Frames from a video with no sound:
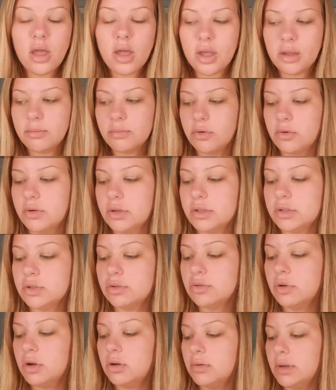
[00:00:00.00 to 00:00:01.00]
I'm going to
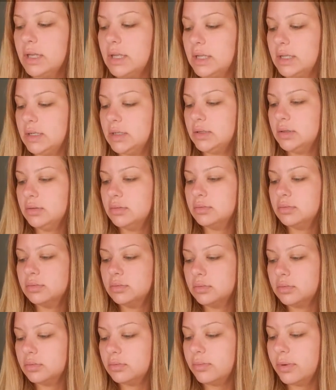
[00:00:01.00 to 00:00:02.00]
go in
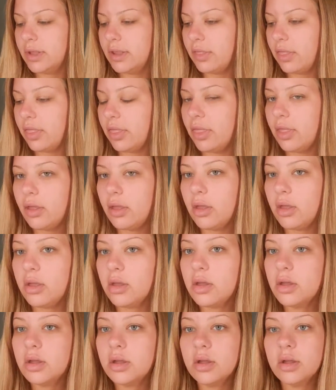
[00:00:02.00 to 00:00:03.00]
with
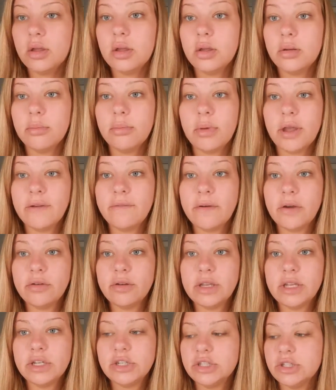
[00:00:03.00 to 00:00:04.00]
my
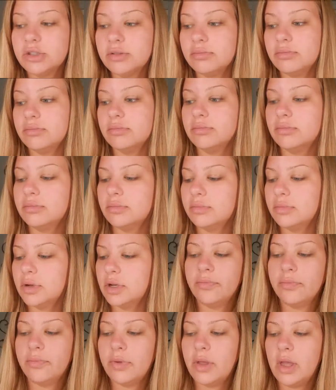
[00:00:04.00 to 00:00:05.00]
foundation.
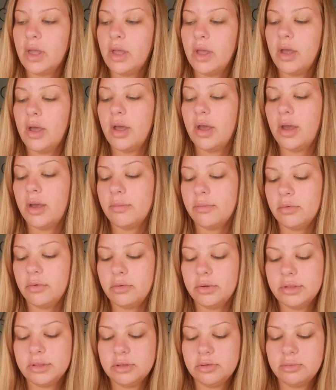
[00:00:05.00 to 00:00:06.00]
I'm
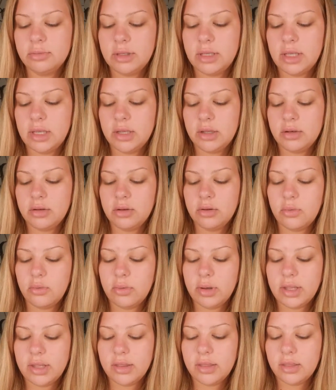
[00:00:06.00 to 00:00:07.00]
going to begin
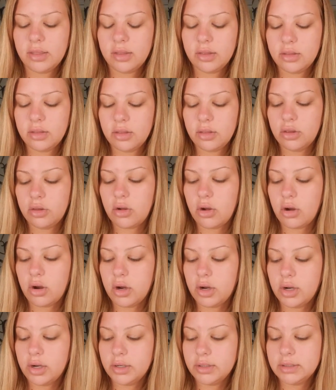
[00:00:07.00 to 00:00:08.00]
with
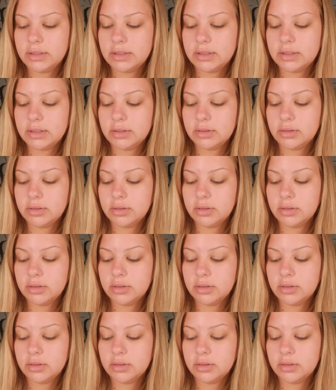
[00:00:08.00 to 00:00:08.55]
NARS